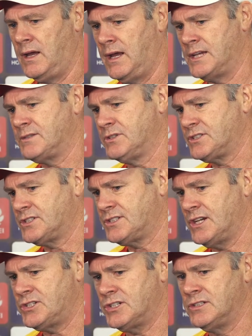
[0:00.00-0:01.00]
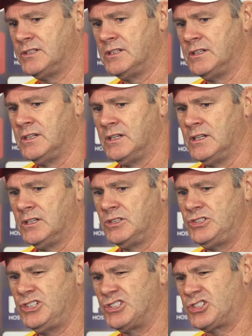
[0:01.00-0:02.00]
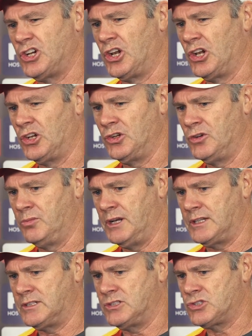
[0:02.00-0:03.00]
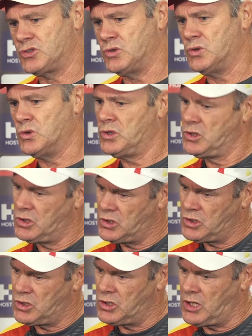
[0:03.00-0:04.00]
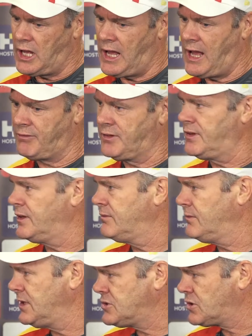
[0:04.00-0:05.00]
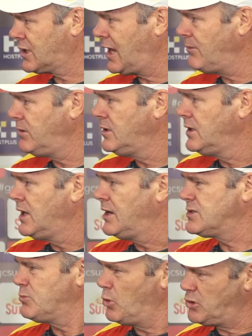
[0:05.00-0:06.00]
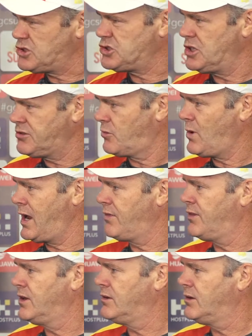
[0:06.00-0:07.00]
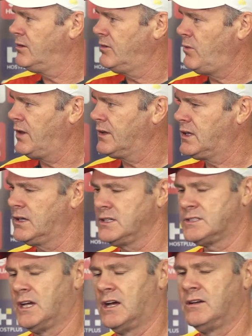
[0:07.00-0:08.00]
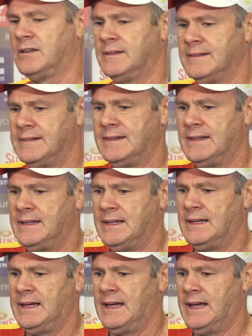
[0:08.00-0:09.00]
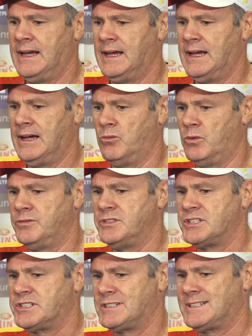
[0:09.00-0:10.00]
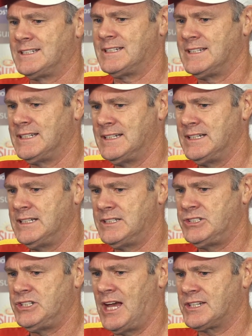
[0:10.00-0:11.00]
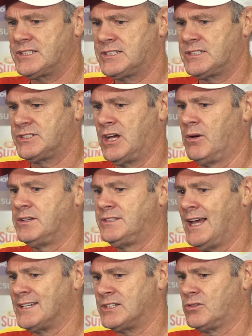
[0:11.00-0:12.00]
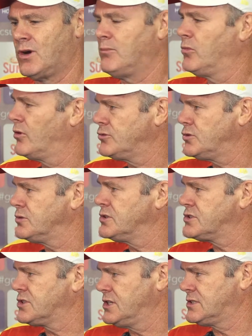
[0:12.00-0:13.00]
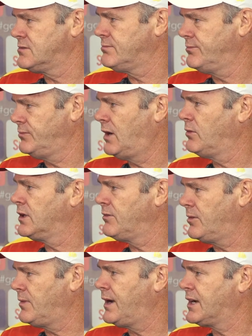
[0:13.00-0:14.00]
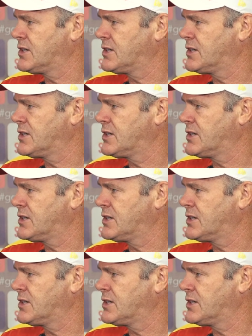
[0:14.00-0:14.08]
hasn't missed a session. Just got a little bit sore after the intra-club. It's more the sheath around the Achilles. So we've just just so it doesn't grumble him during the season. You know, we'll give him that